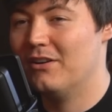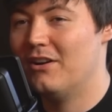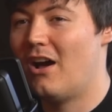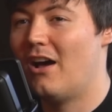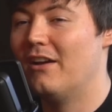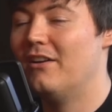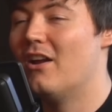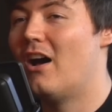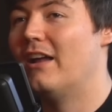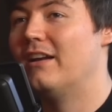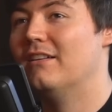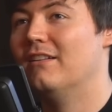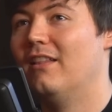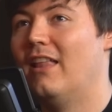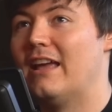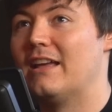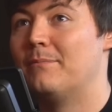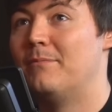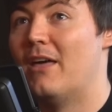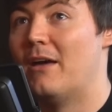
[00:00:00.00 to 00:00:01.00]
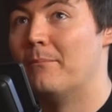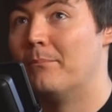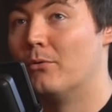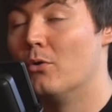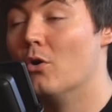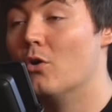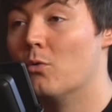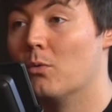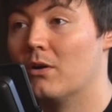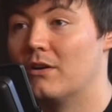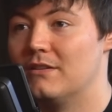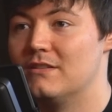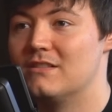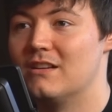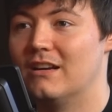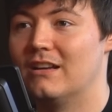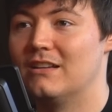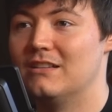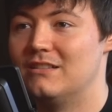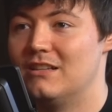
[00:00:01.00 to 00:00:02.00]
not like that Baroque works is
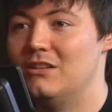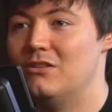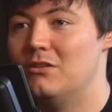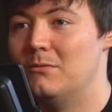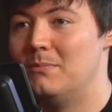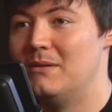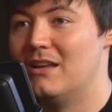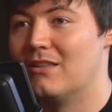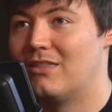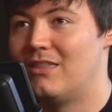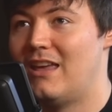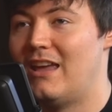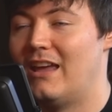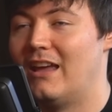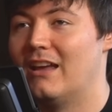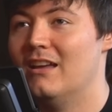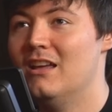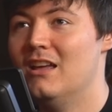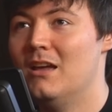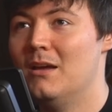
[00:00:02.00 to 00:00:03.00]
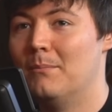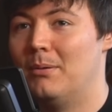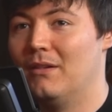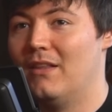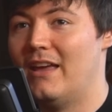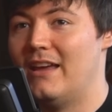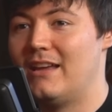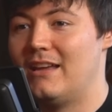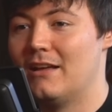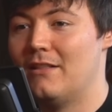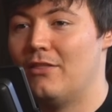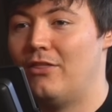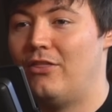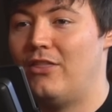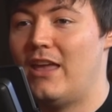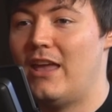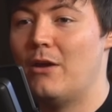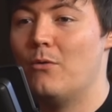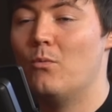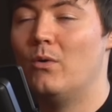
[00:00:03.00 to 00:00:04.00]
gonna continue to be a thing, but like
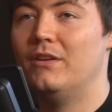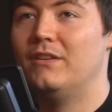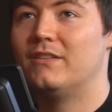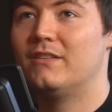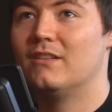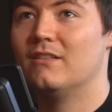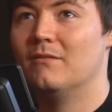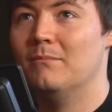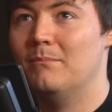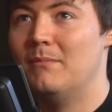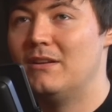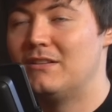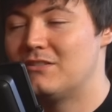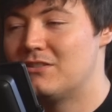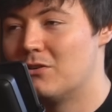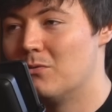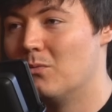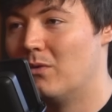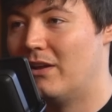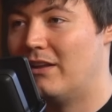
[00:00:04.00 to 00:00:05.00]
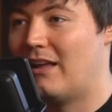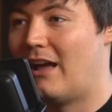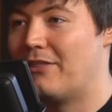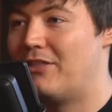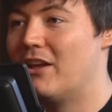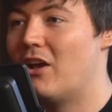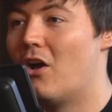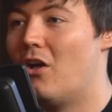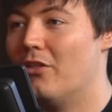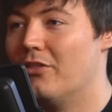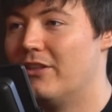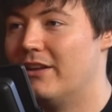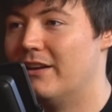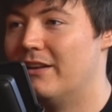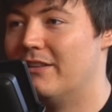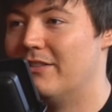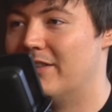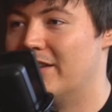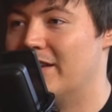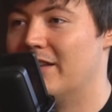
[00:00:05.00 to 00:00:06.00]
it was I think all
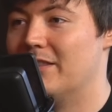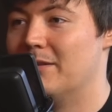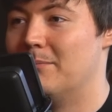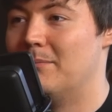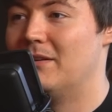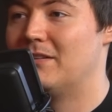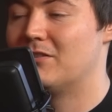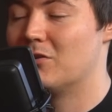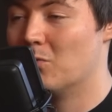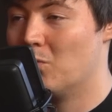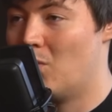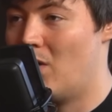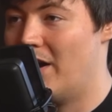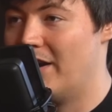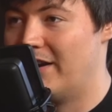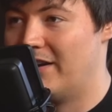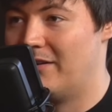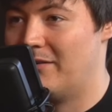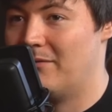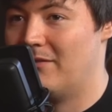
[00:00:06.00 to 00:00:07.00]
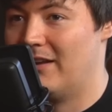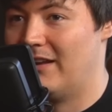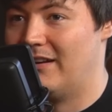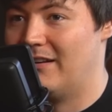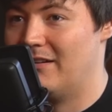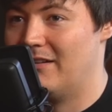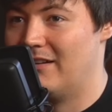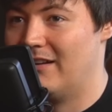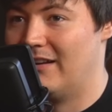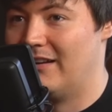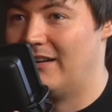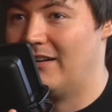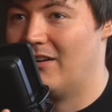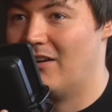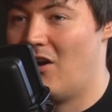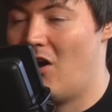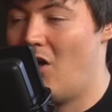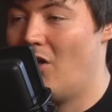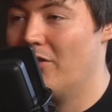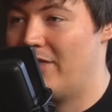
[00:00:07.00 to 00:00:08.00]
the Mr. One and
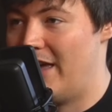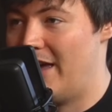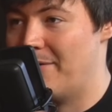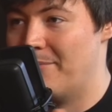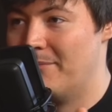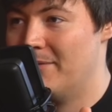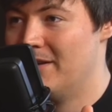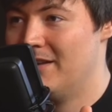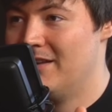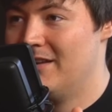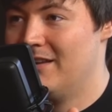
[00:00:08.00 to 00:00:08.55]
all of them